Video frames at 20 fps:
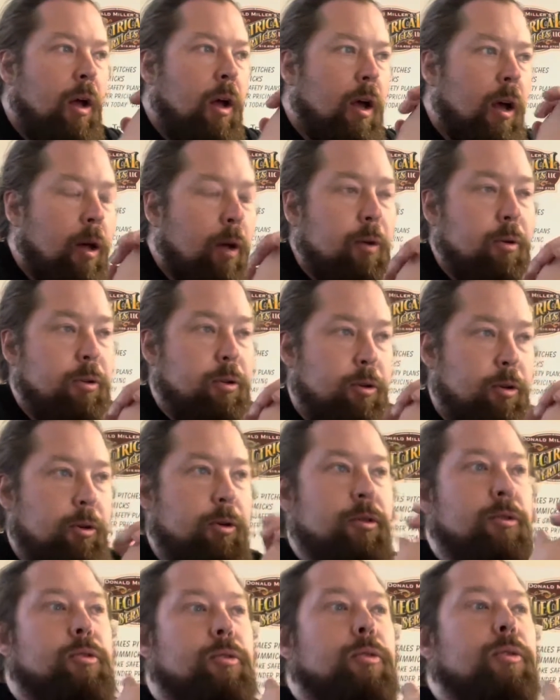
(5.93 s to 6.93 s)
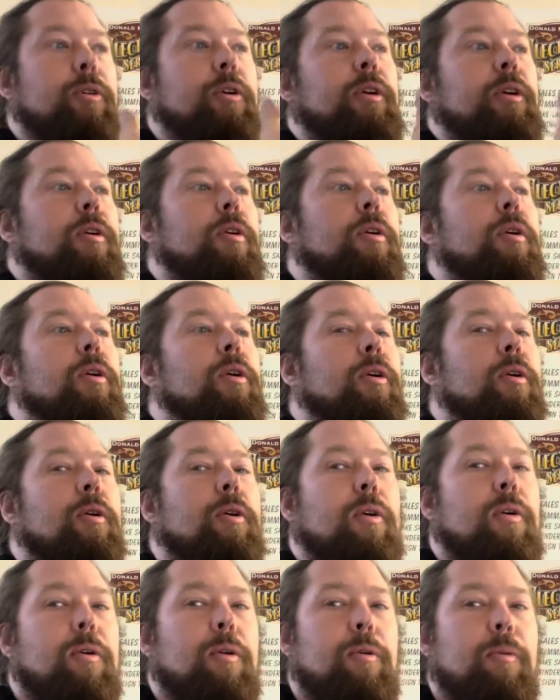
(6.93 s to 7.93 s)
I don't usually
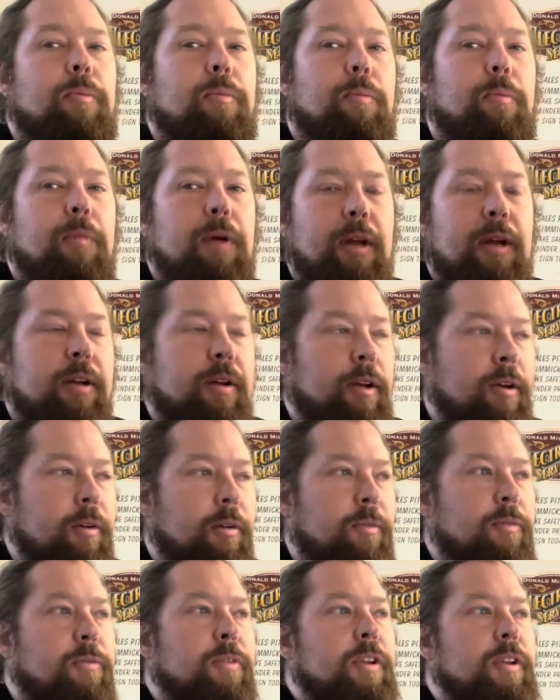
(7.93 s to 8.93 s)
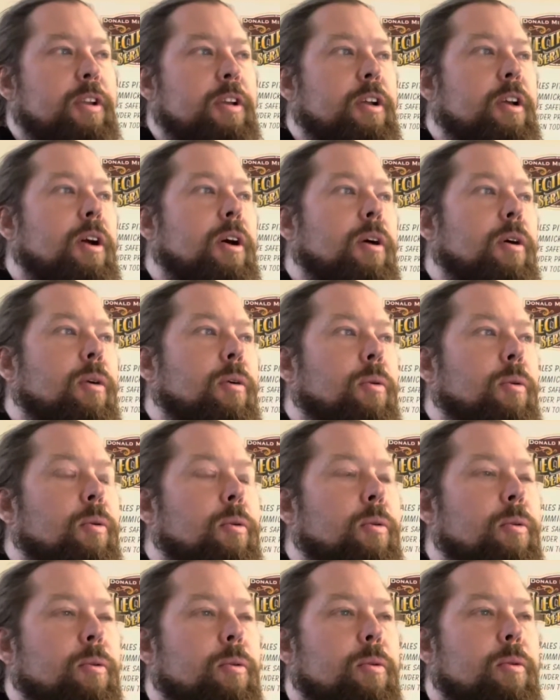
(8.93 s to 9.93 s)
make a video
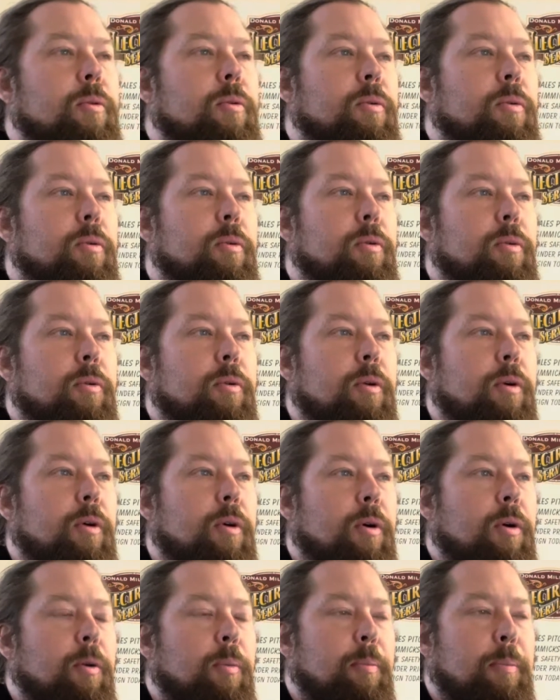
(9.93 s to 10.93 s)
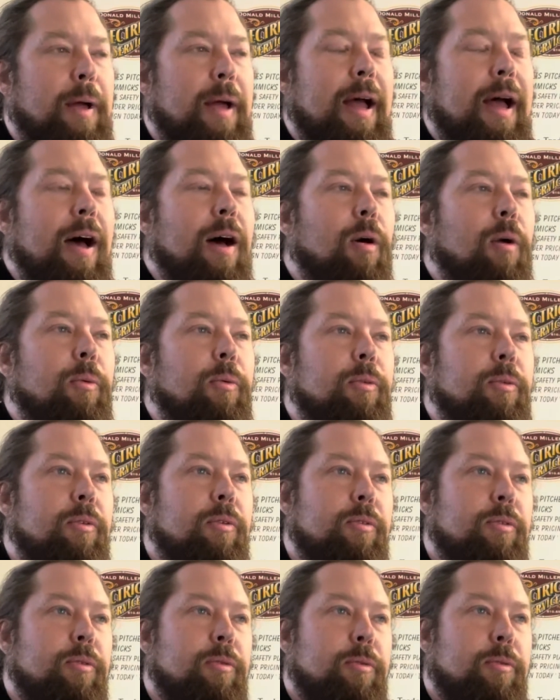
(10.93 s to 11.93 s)
about
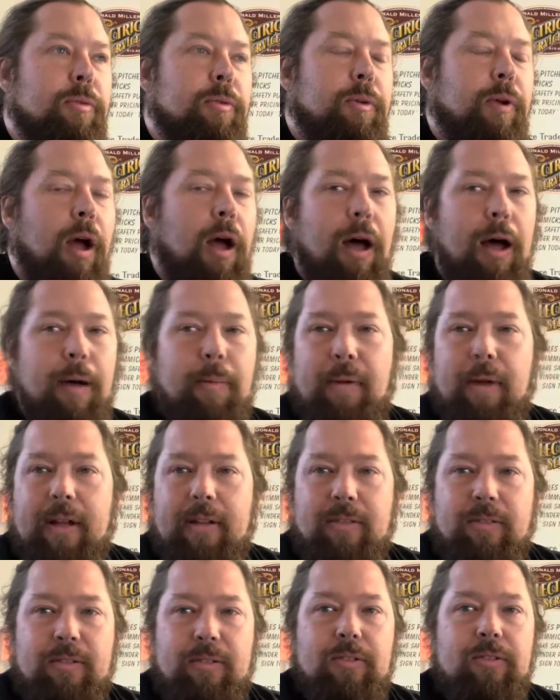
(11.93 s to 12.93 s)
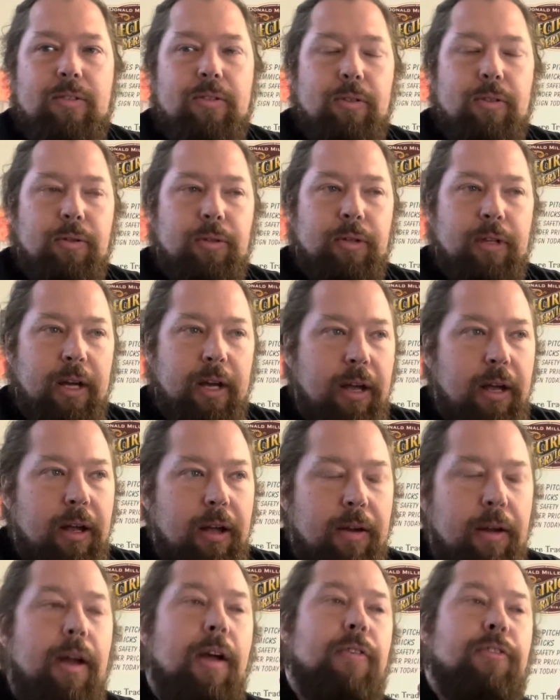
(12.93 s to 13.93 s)
comments, okay?
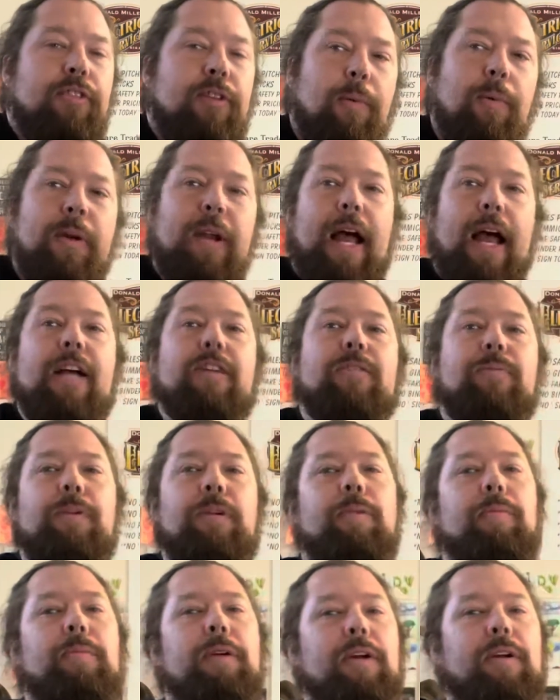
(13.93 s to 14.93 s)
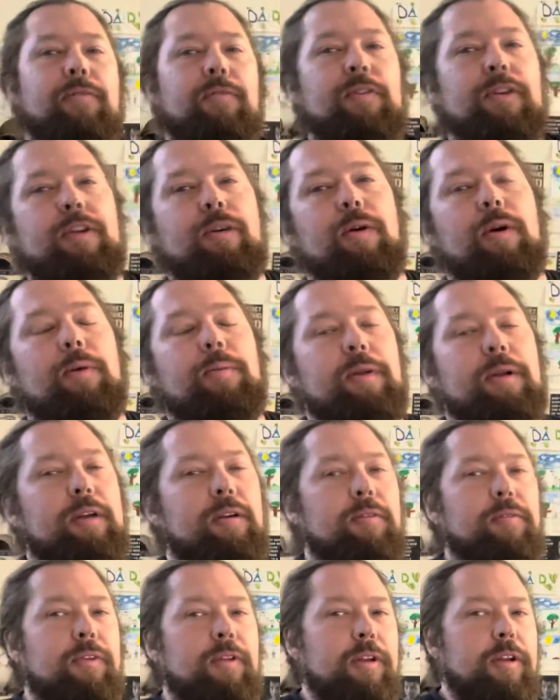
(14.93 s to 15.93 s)
If someone asks me to make a video, I'll make
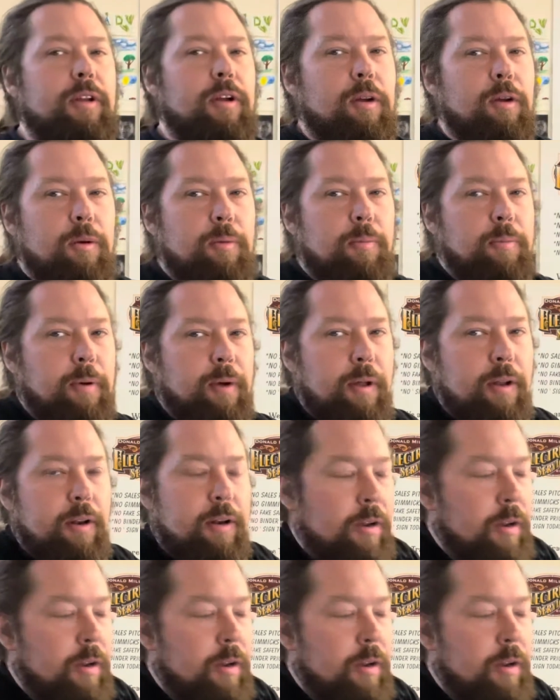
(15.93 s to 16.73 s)
a video, but